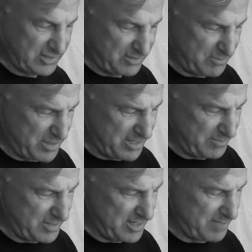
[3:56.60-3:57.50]
the
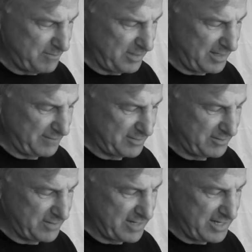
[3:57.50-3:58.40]
bottom knob left
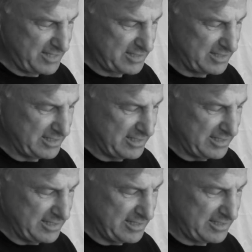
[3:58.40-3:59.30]
and right,
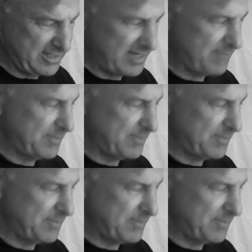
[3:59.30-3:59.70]
the top